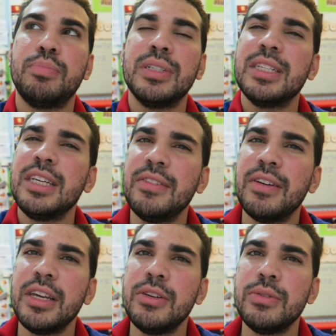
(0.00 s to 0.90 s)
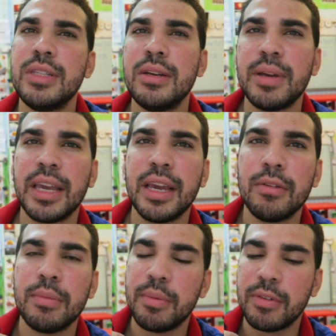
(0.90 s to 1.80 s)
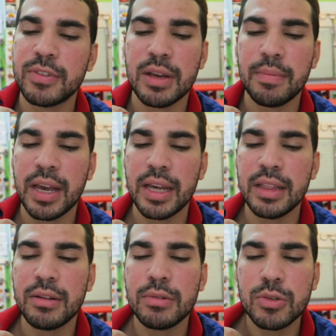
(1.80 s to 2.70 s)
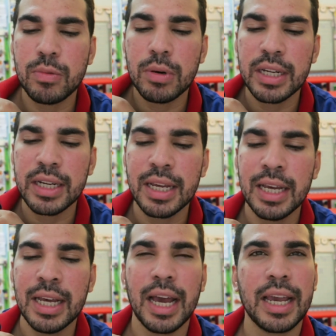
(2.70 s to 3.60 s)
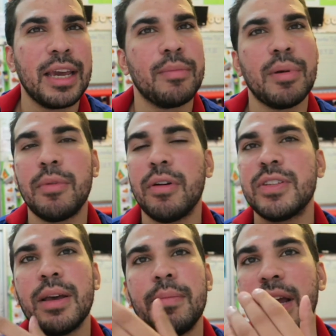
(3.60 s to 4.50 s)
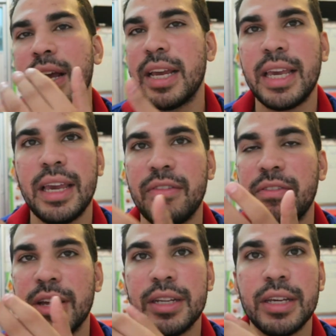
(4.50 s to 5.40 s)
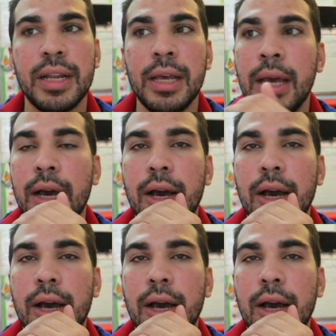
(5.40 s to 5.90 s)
believe I used them. I can't remember off the top of my head. There was one, I can't remember off the top of my head. I can't find it.